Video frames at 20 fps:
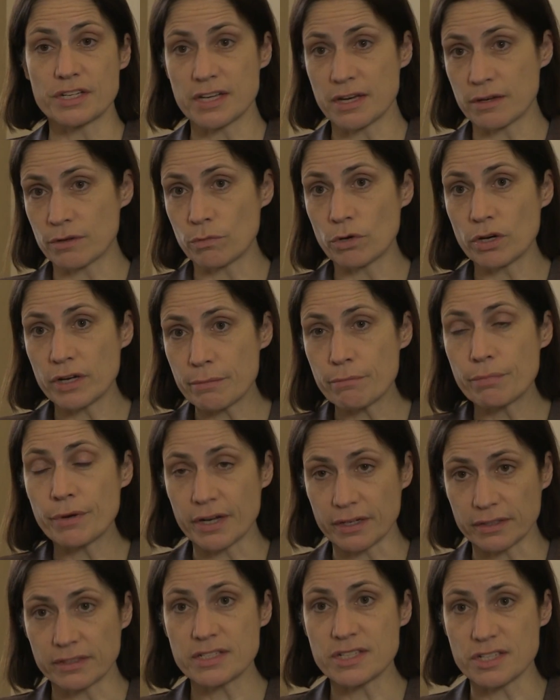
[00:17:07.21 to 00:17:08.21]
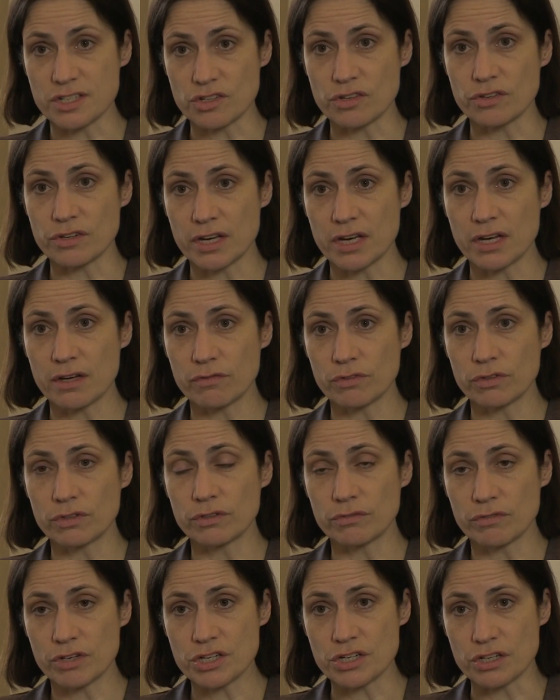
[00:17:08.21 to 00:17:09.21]
down and what impact this is going to have on
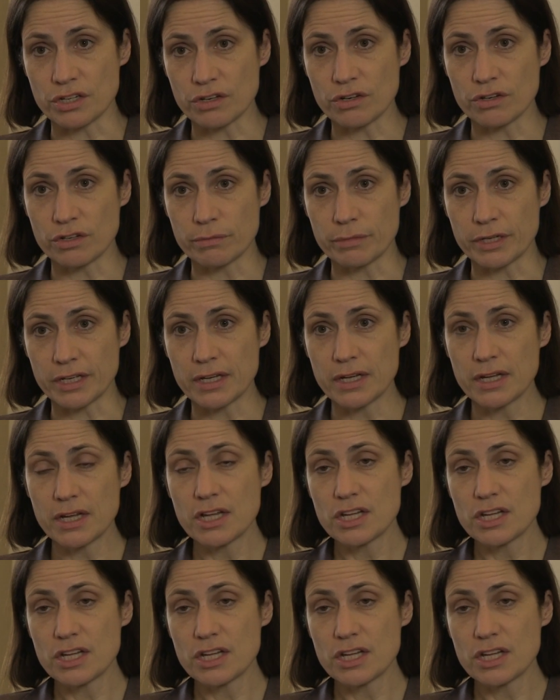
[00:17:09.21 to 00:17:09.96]
the Russian economy.